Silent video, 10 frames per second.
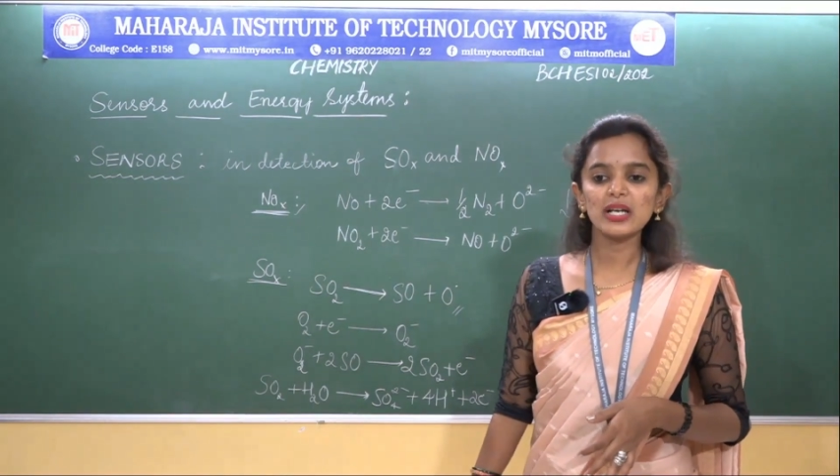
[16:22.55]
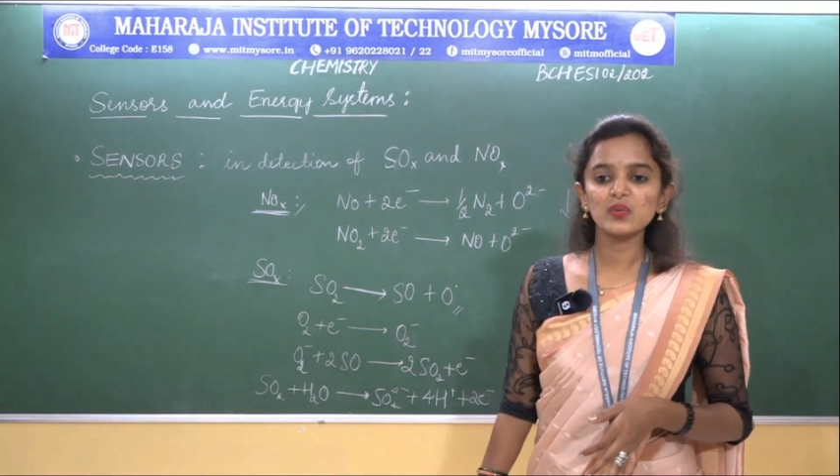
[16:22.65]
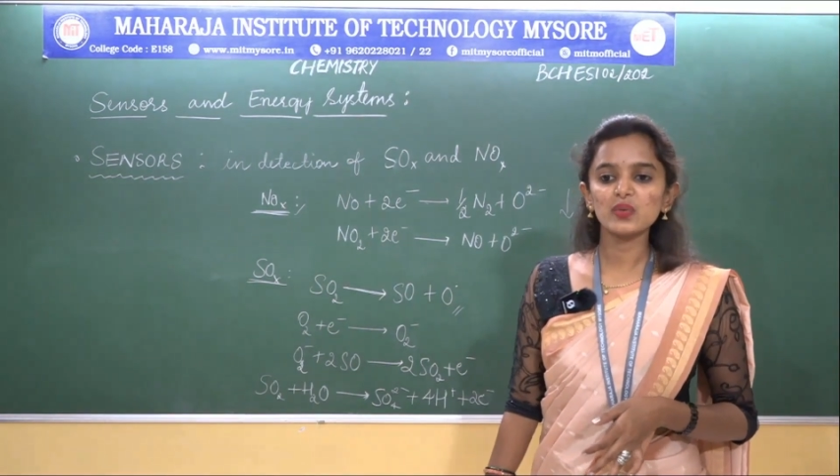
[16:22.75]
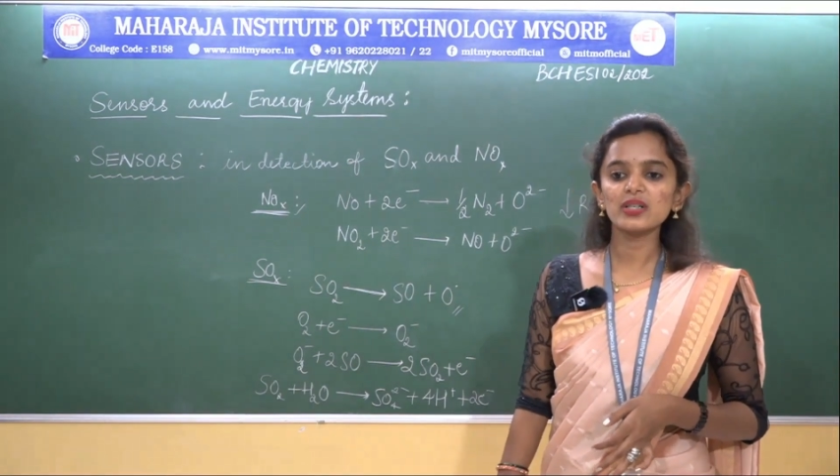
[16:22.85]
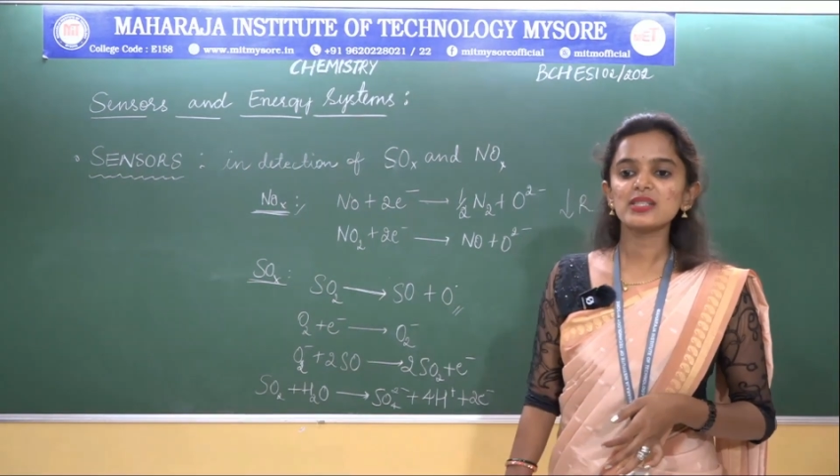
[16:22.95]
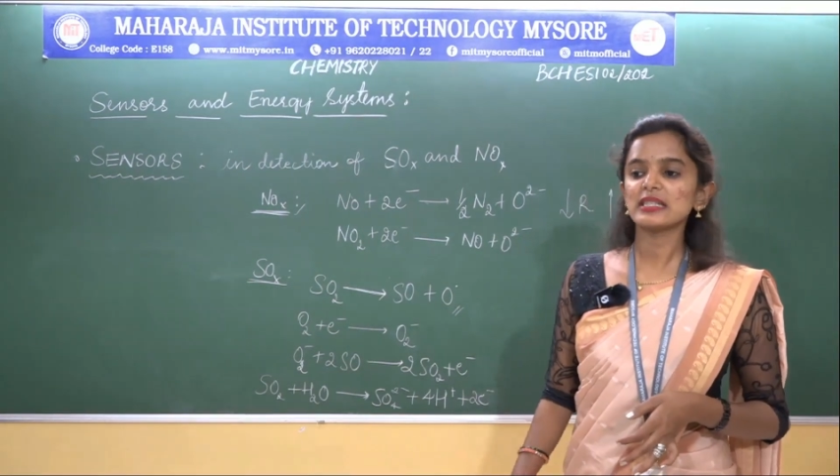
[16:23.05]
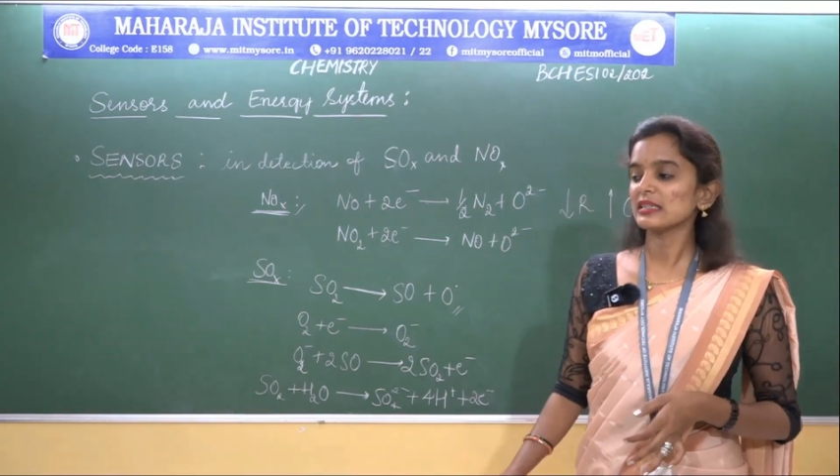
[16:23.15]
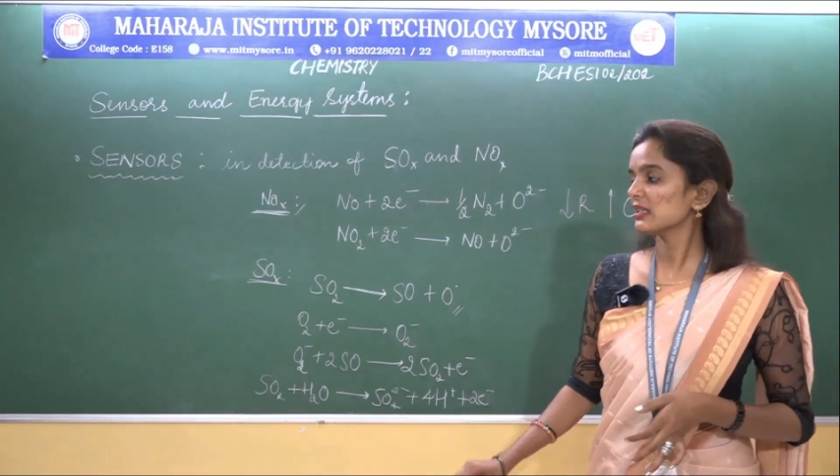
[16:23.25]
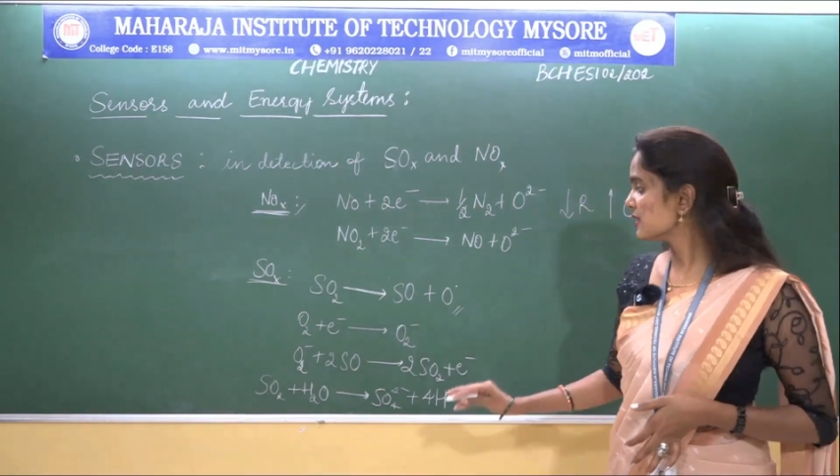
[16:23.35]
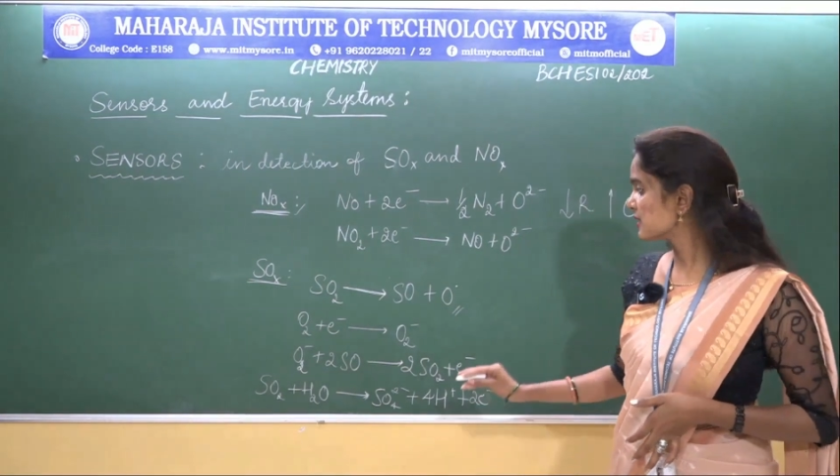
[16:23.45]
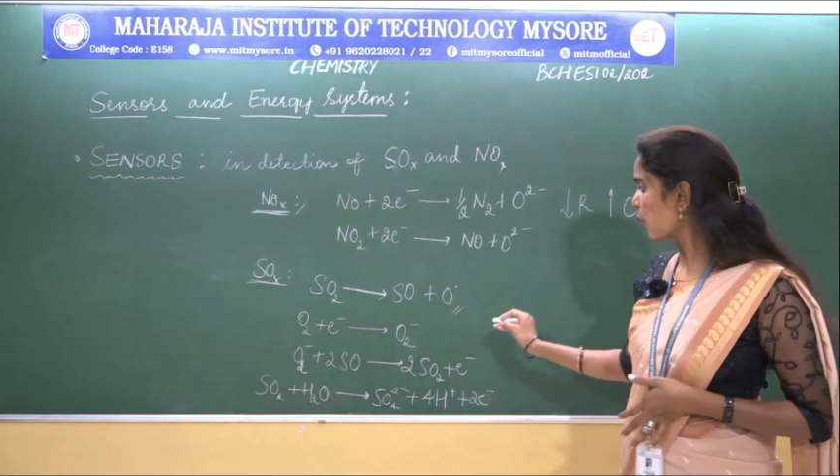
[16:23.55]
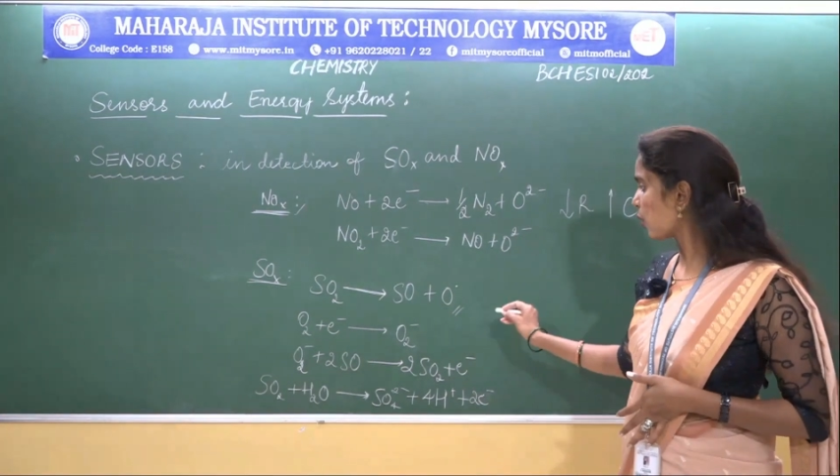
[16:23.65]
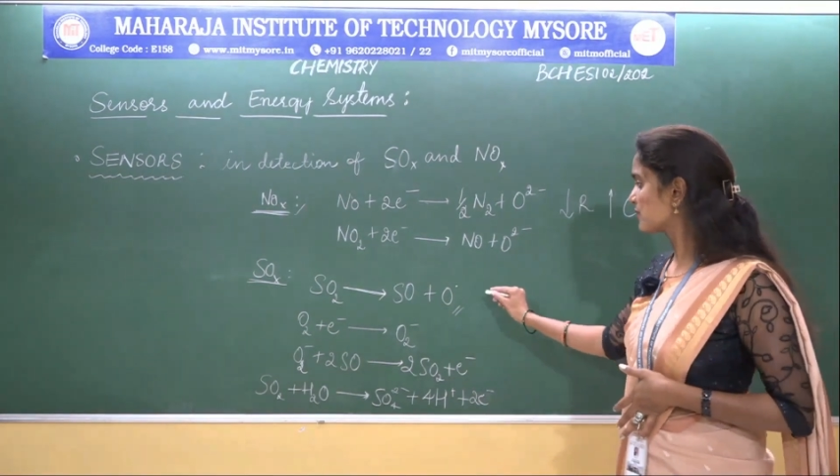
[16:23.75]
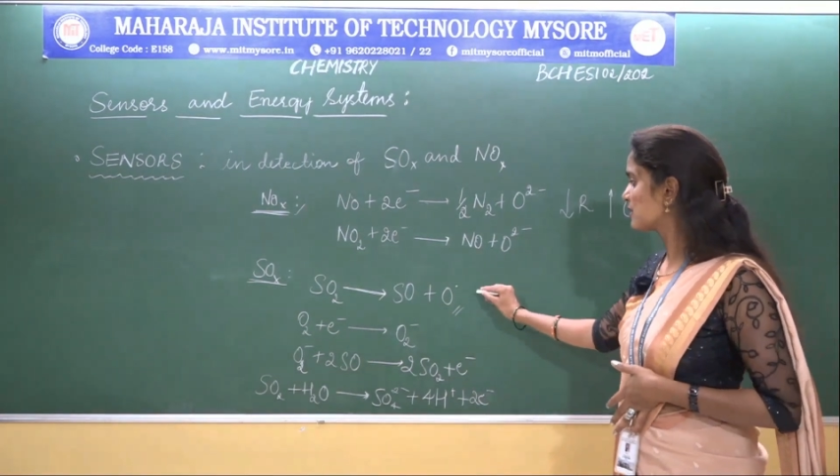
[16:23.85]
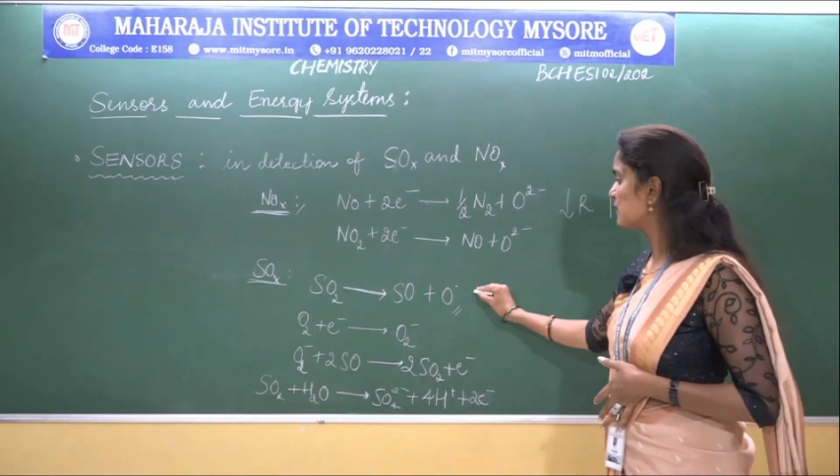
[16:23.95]
converts this
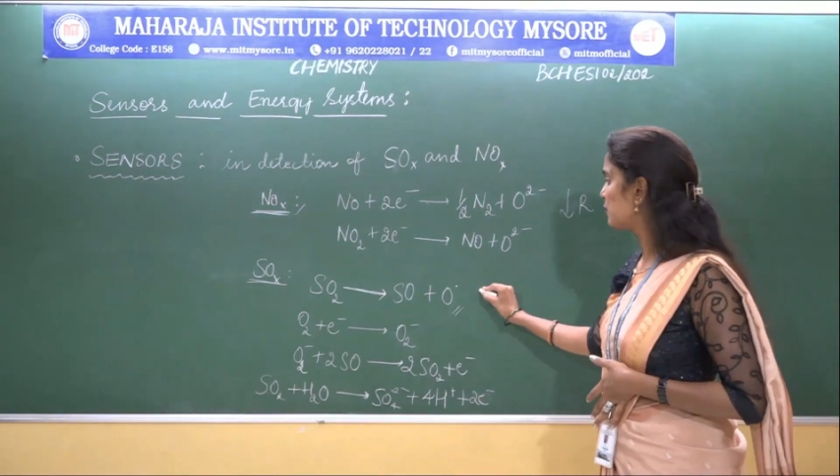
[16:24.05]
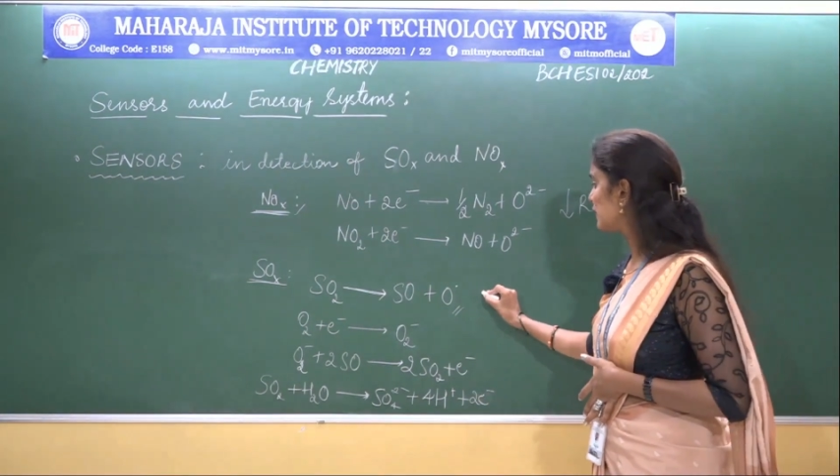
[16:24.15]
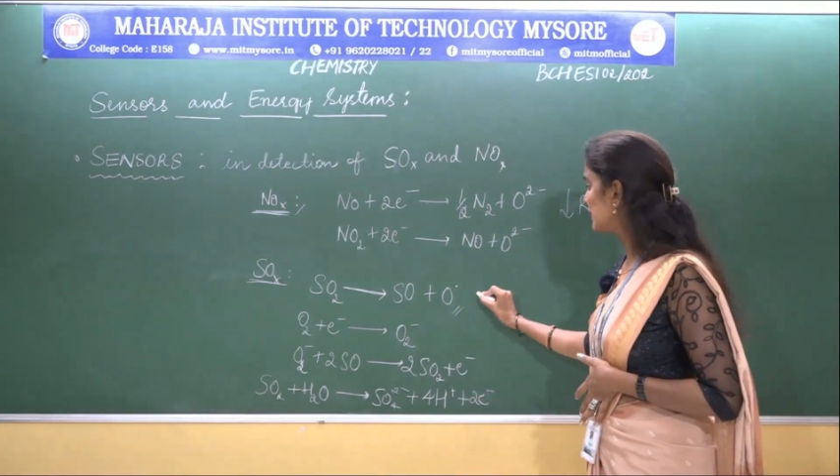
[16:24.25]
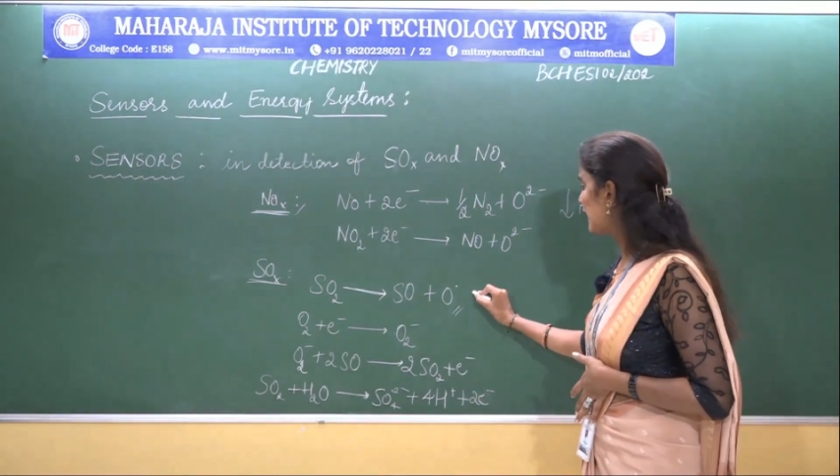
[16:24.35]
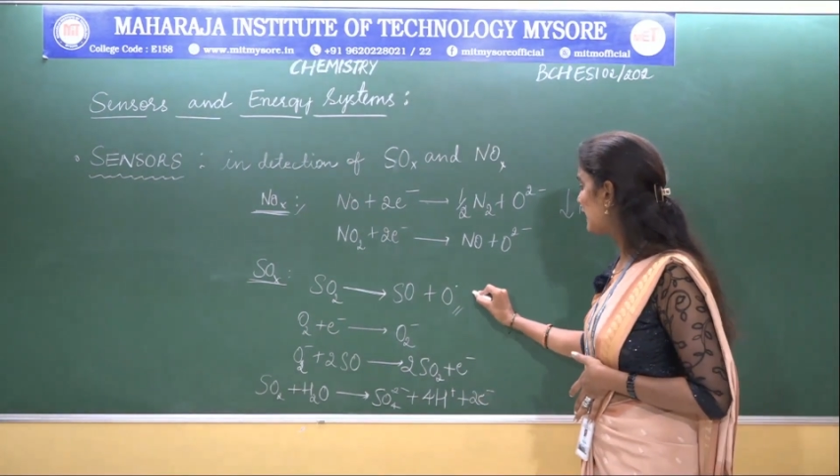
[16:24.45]
oxygen free